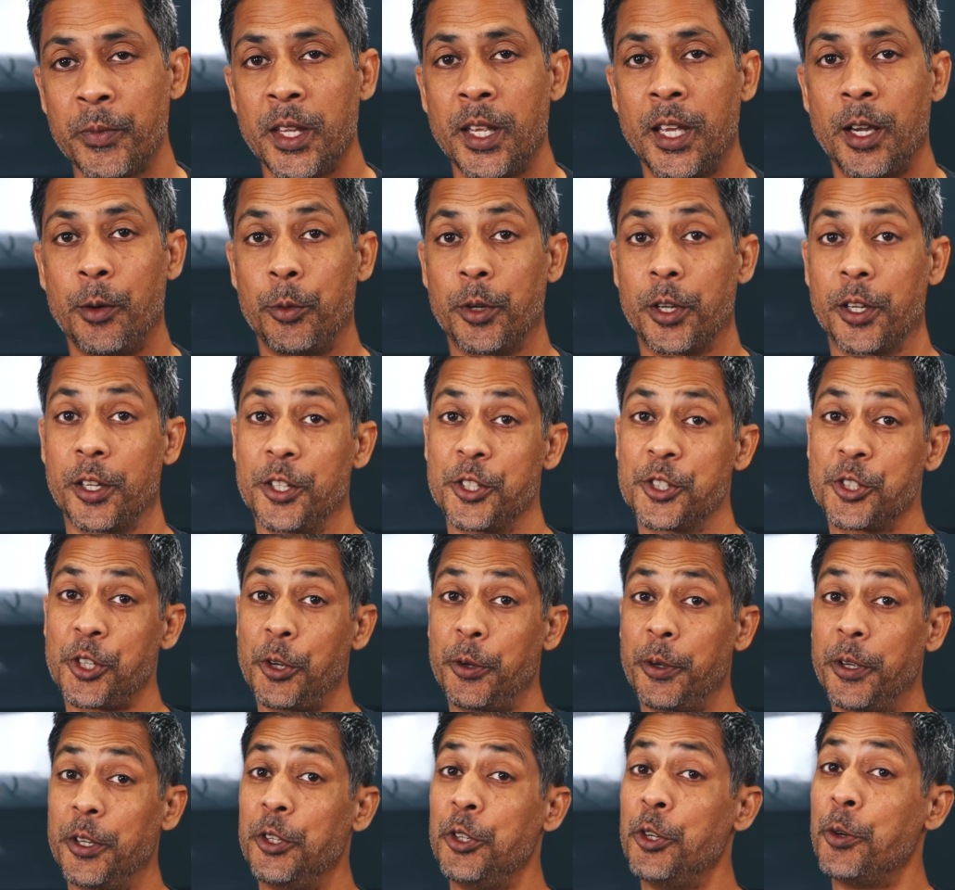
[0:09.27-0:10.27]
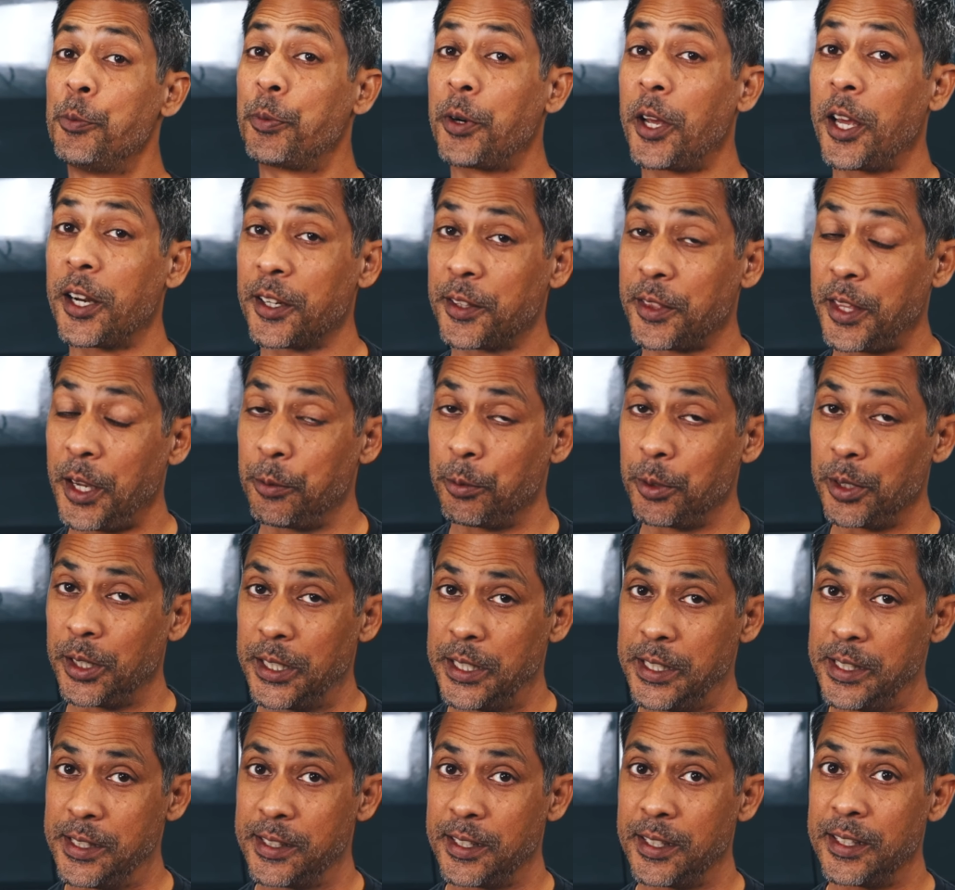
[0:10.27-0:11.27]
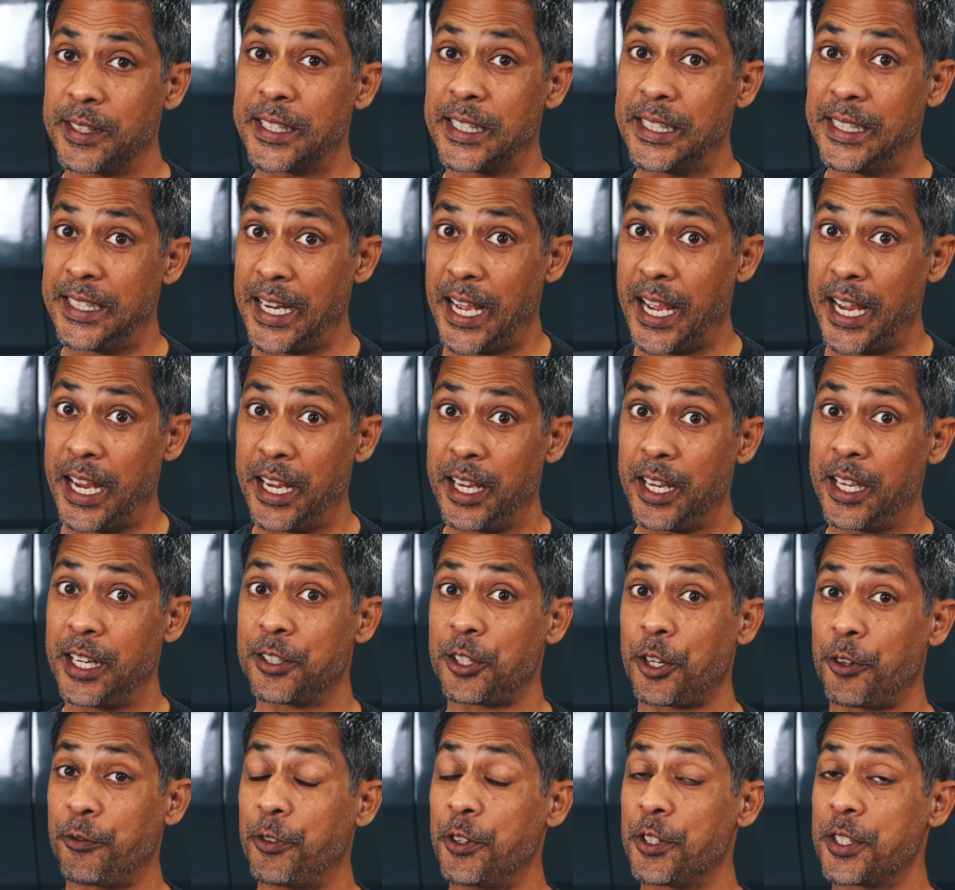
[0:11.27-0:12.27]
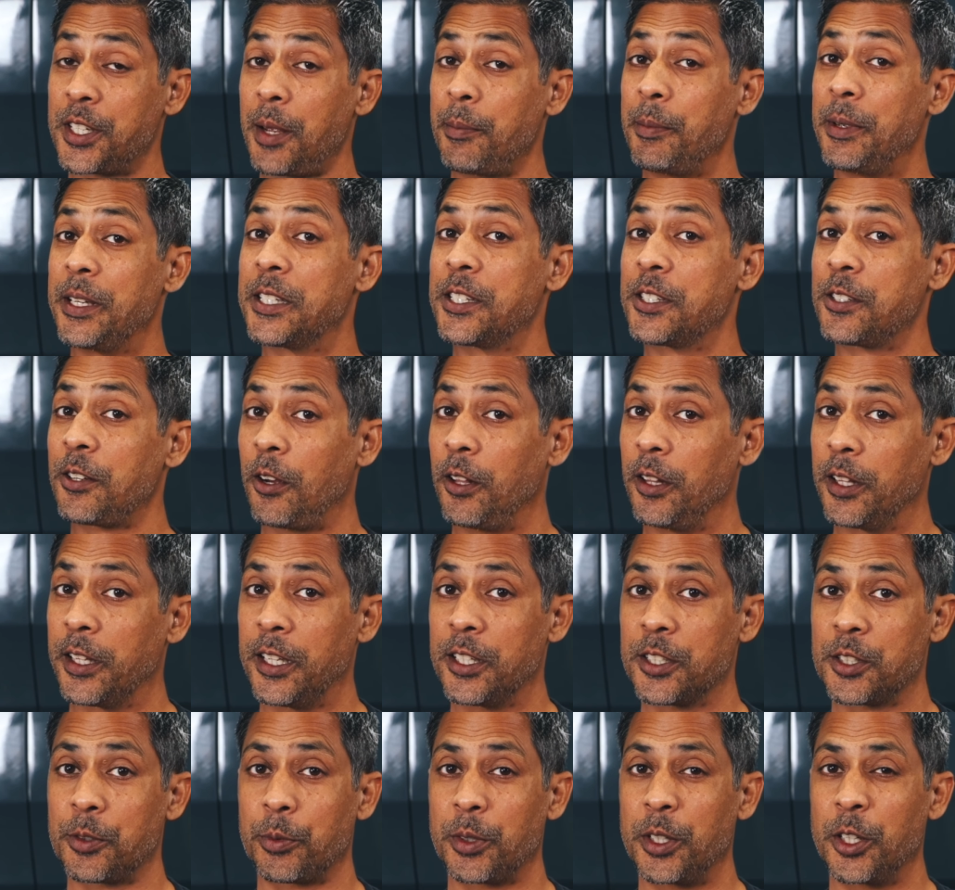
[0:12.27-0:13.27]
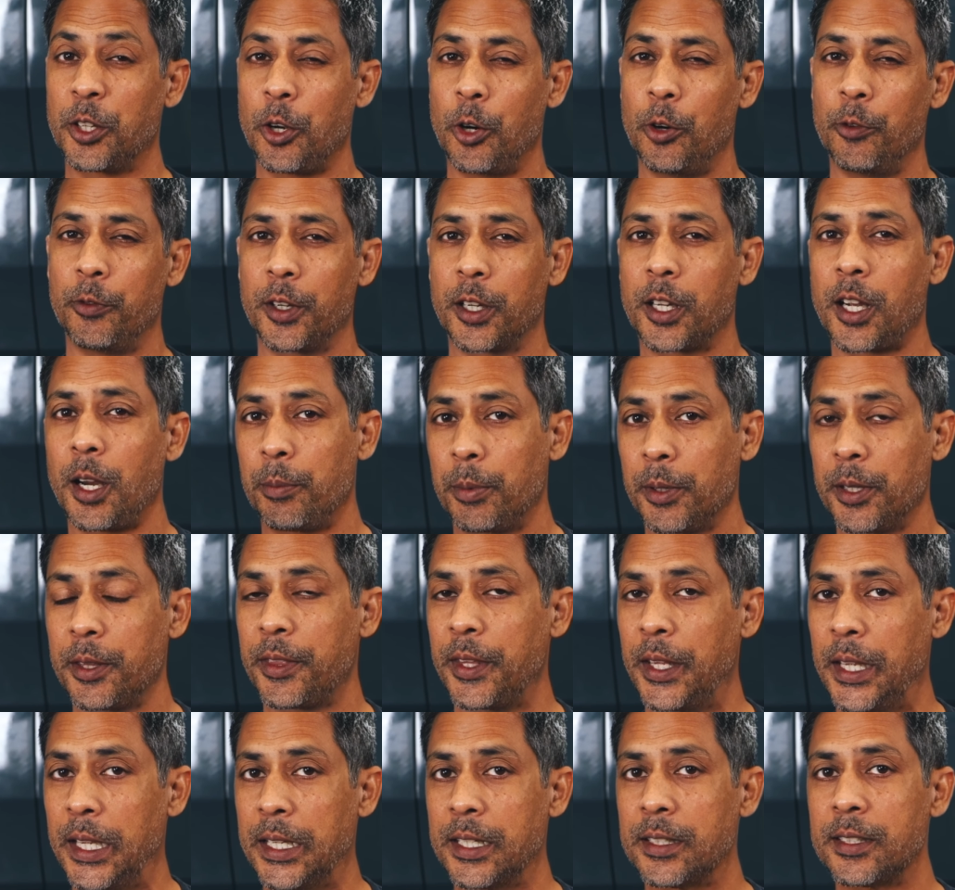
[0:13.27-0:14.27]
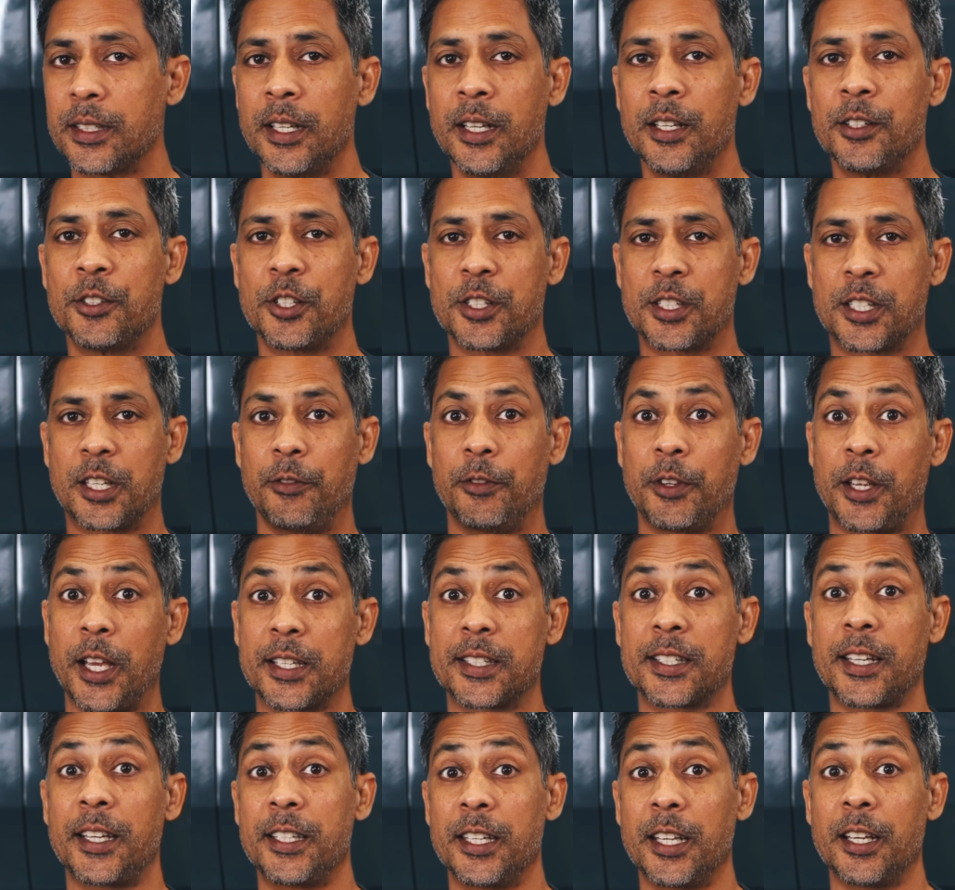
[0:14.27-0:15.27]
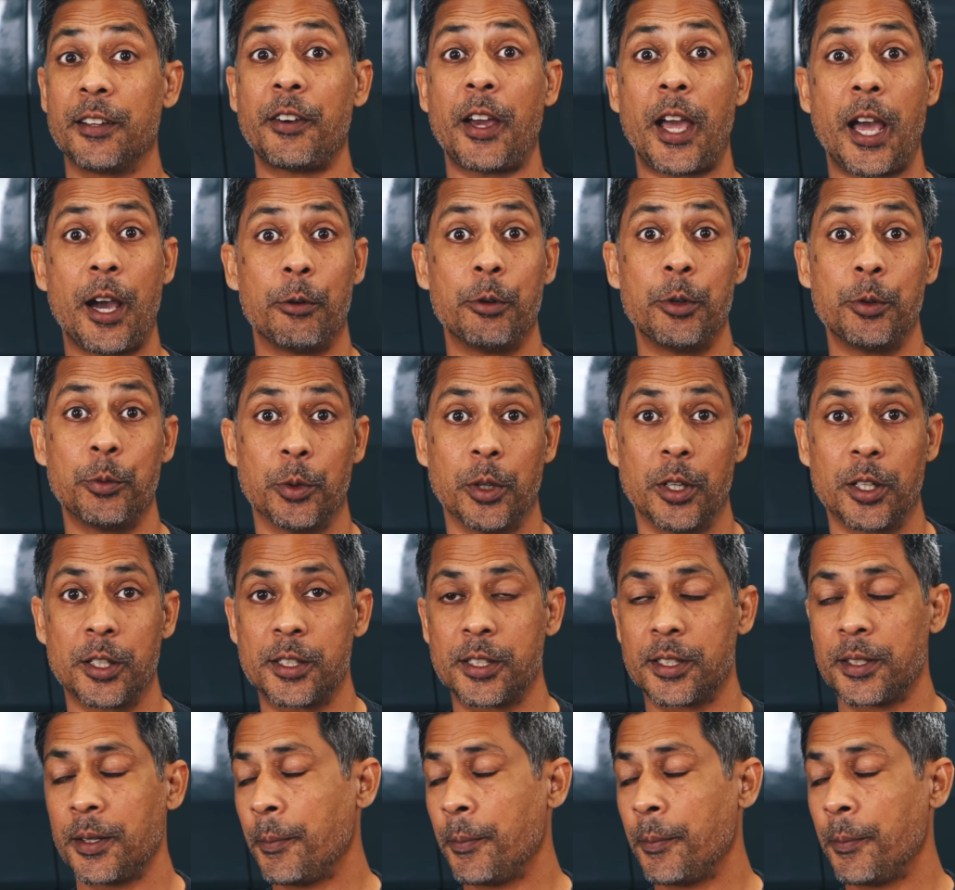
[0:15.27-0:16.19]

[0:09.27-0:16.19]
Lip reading: And we're going to show you a new product they released today. It's our first time installing it. So we're going to go over a couple of things just to give you guys an idea of how it works.